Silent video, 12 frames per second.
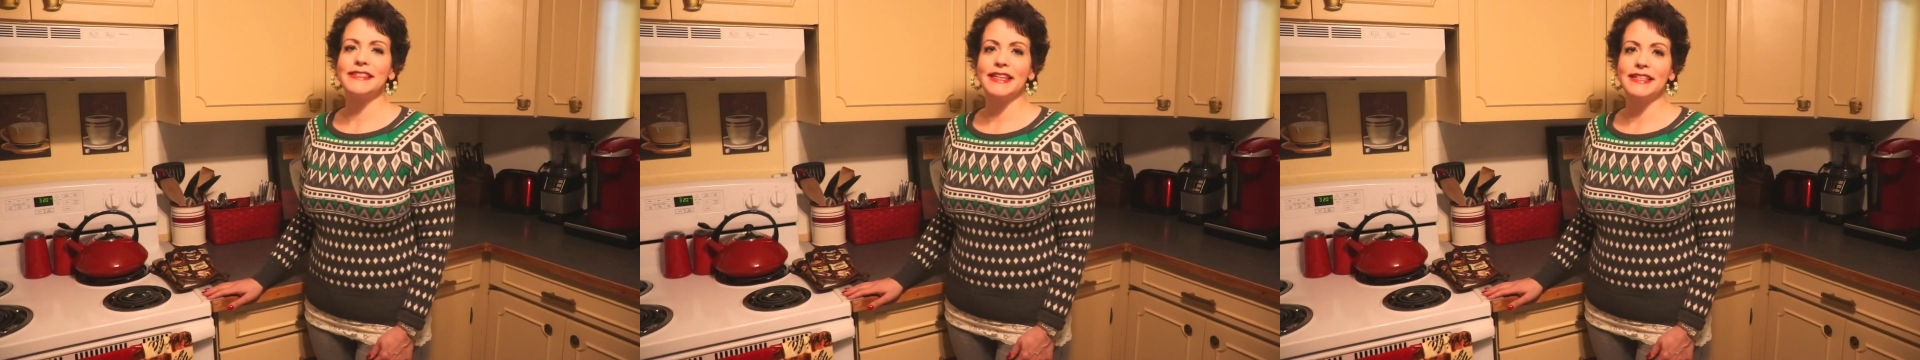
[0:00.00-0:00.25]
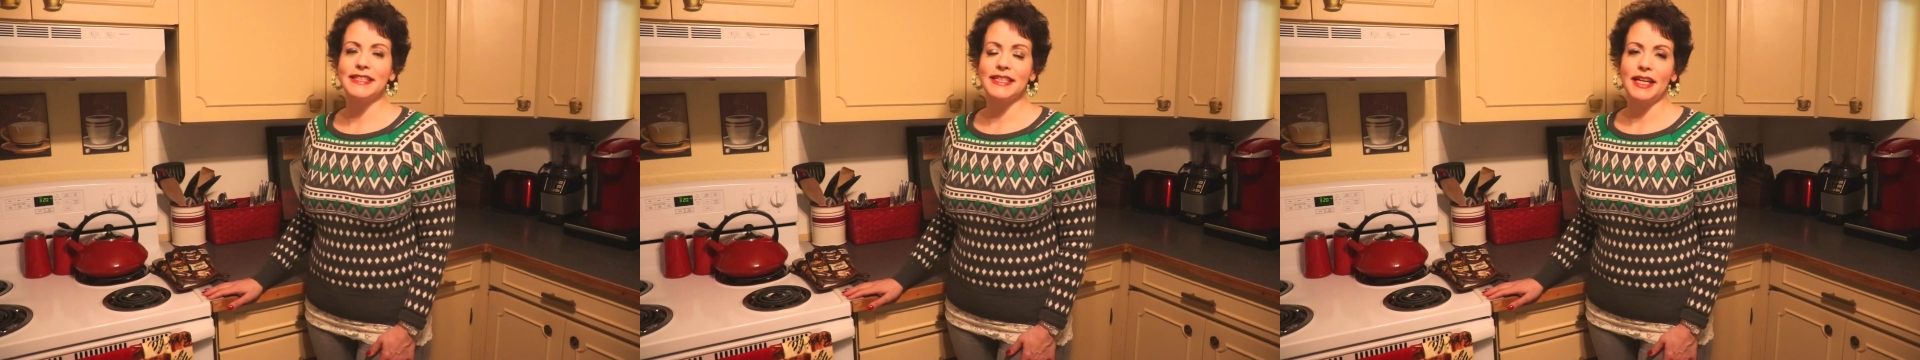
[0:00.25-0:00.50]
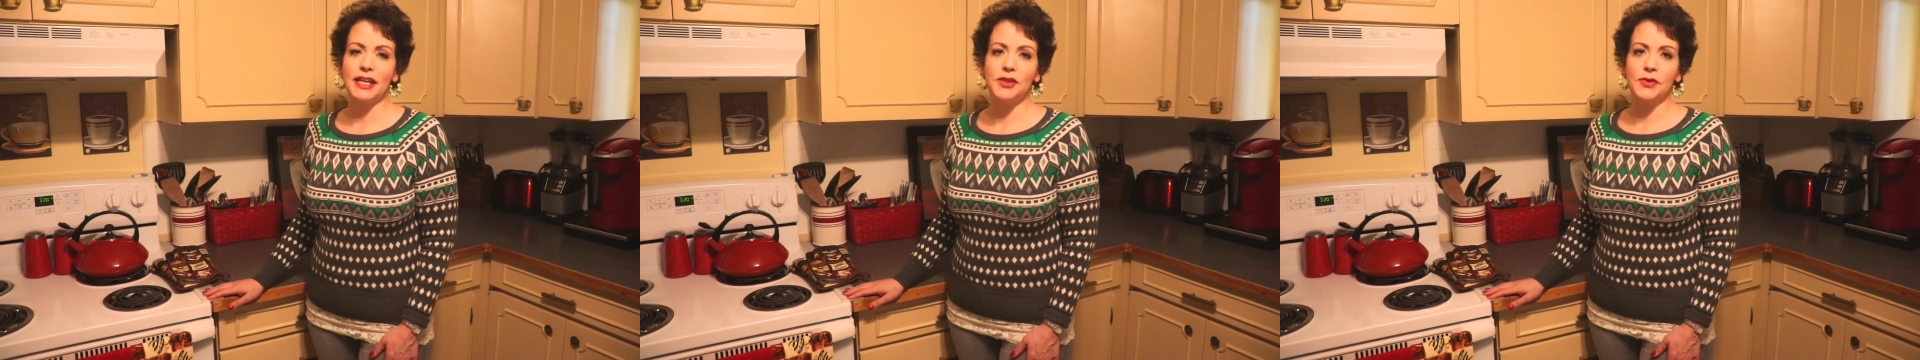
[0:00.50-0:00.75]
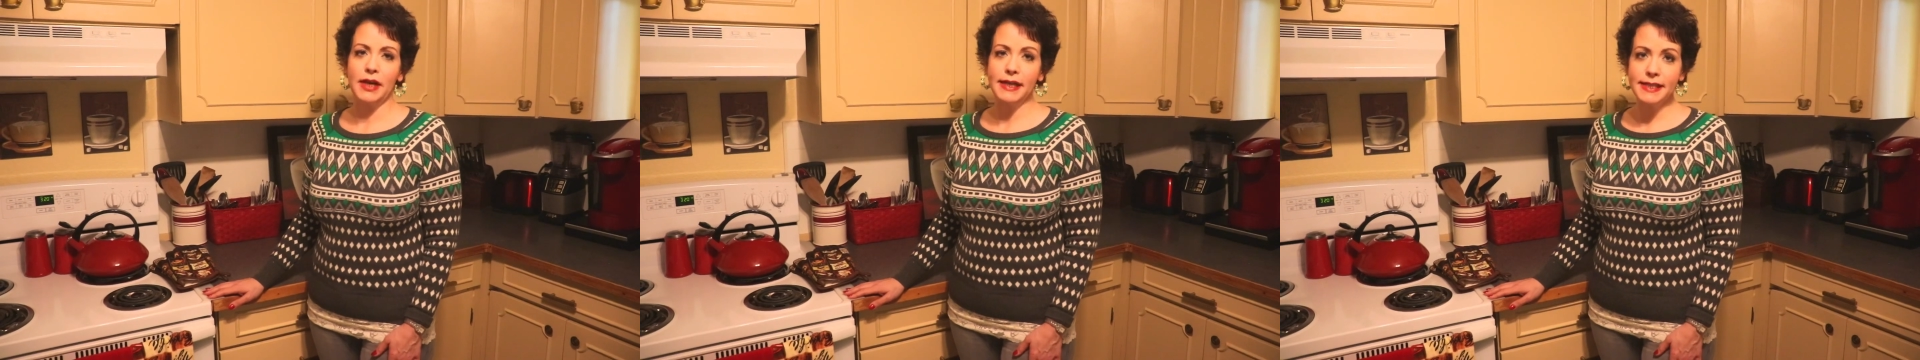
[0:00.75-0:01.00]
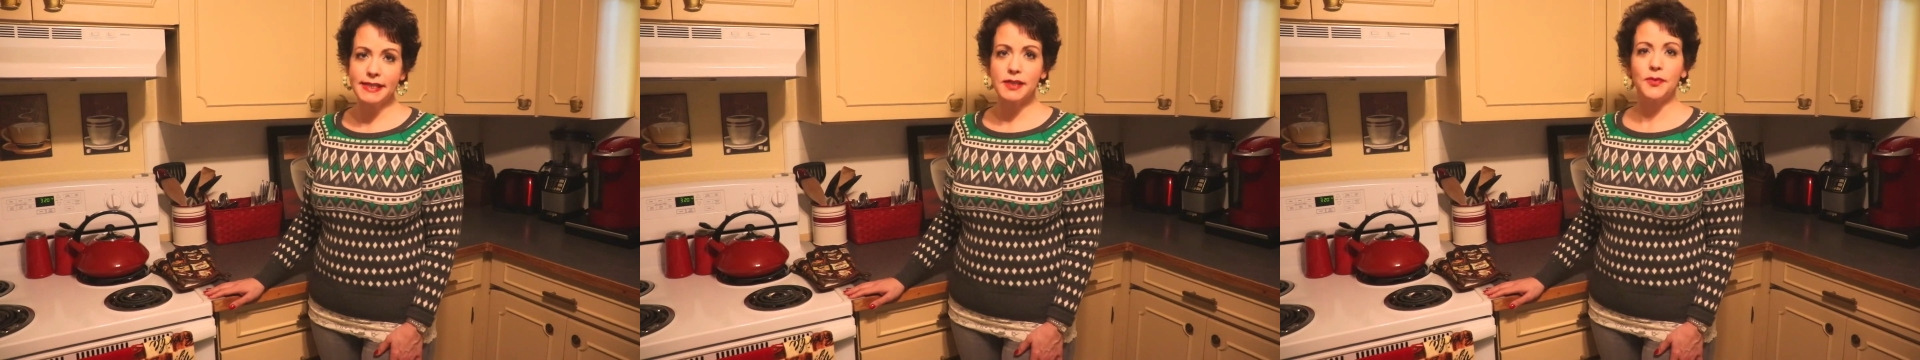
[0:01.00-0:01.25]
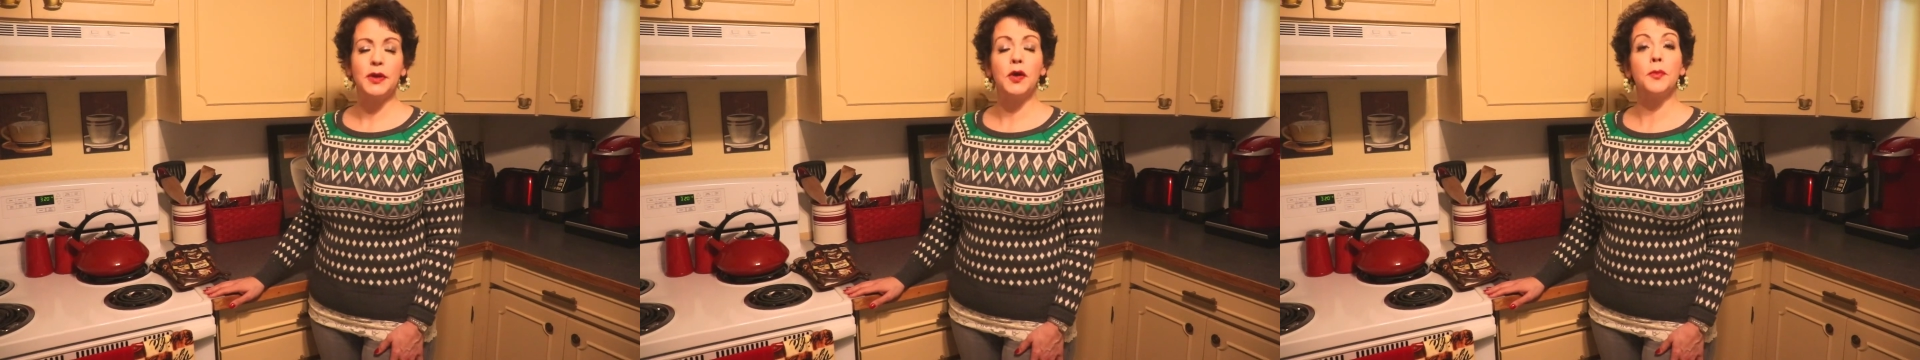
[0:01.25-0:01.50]
us again tonight, you
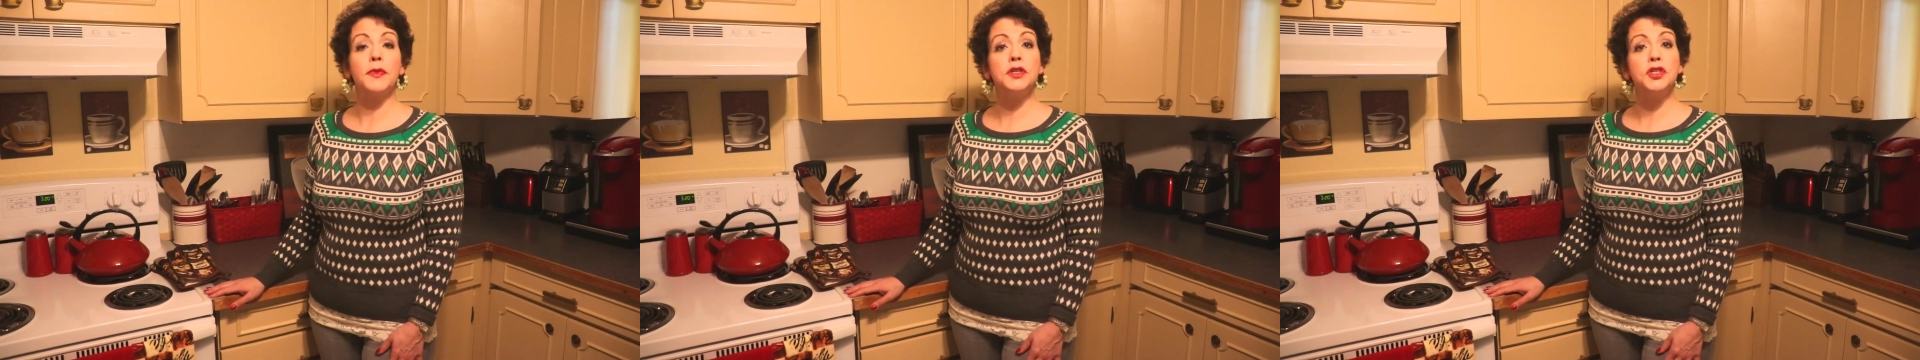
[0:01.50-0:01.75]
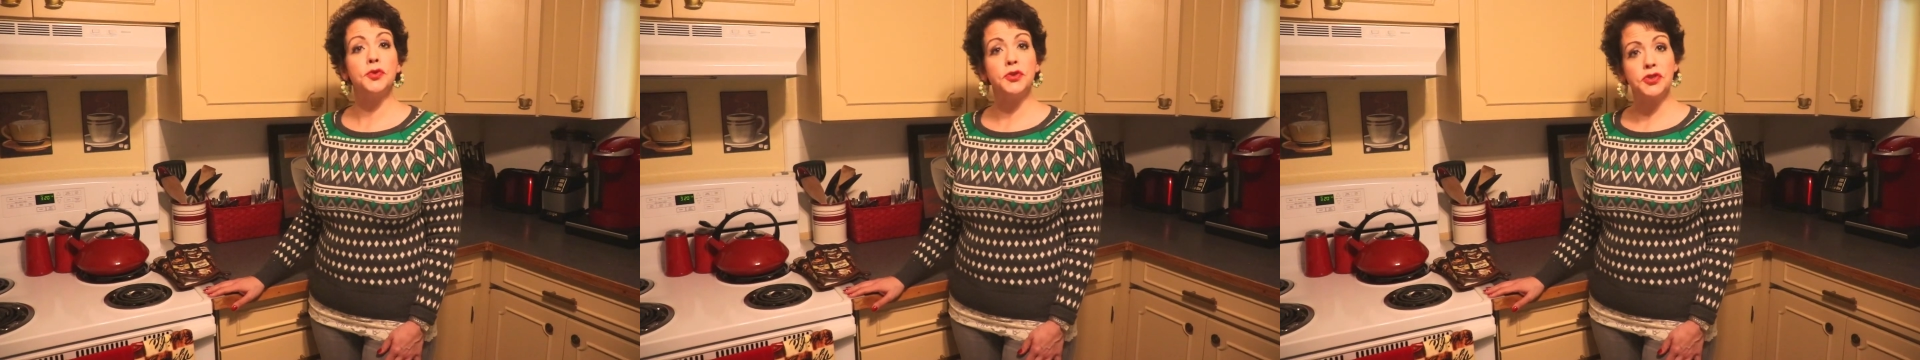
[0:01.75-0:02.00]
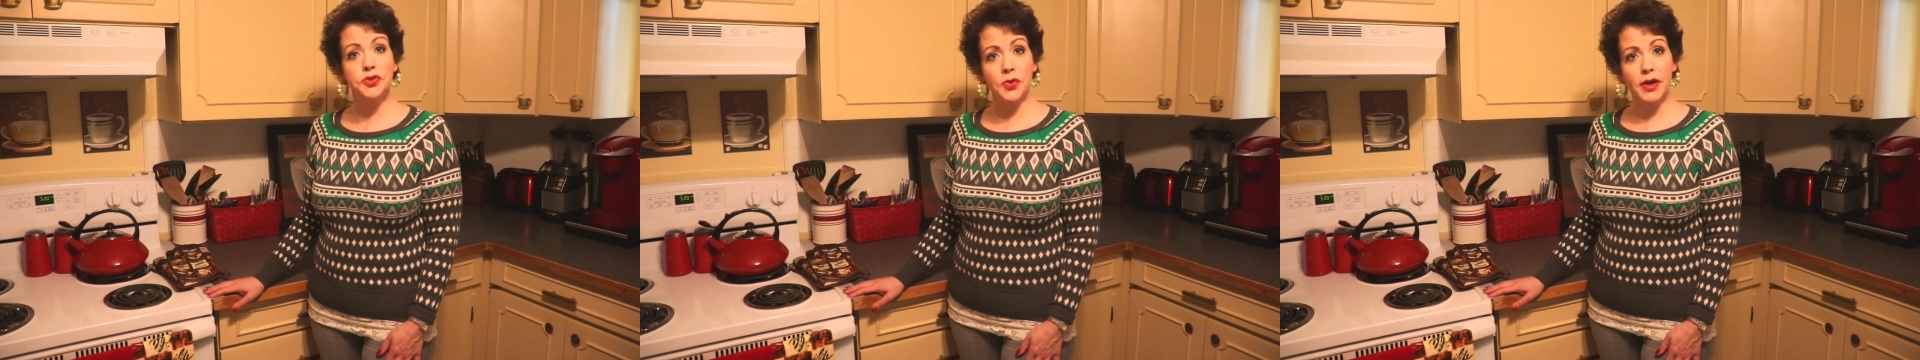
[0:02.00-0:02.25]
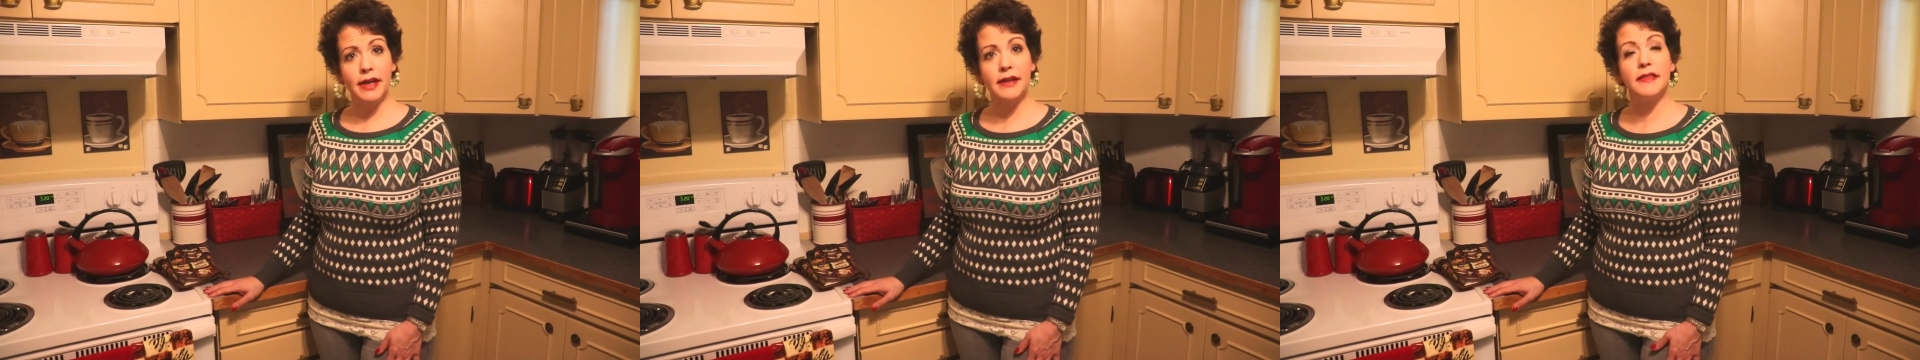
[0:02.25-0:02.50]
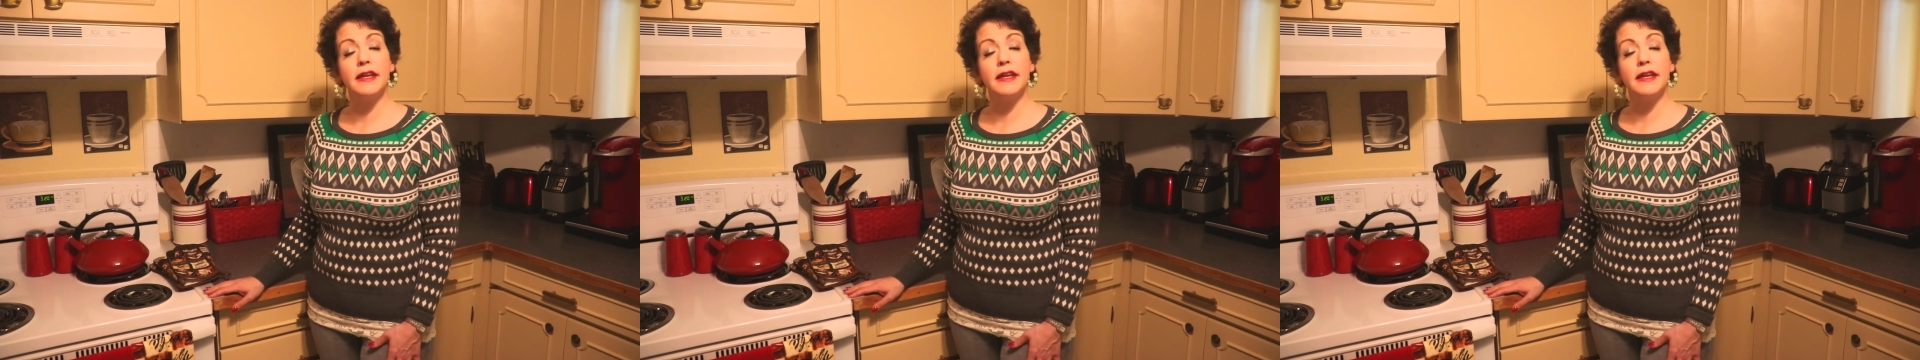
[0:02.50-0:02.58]
guys. We hope that you enjoy